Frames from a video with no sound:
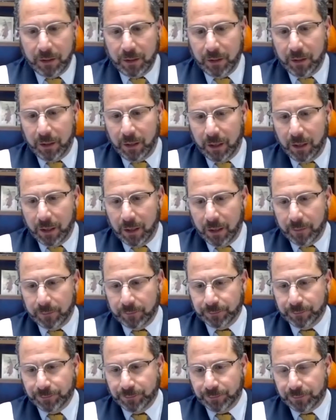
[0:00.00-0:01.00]

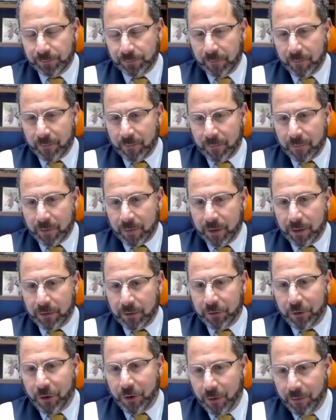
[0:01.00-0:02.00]
them.
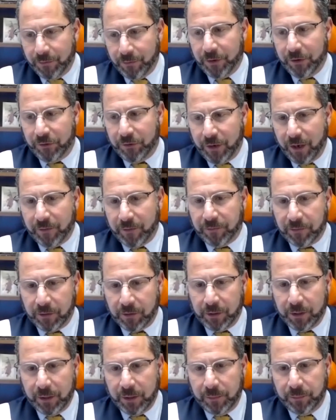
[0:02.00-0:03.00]
COVID has
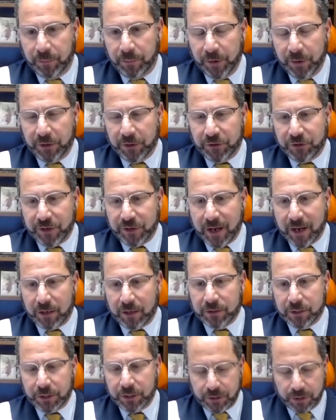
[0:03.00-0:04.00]
definitely put its
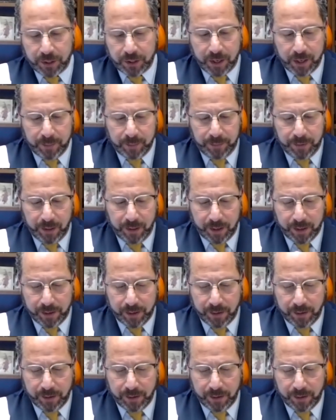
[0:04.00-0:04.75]
challenges on IP.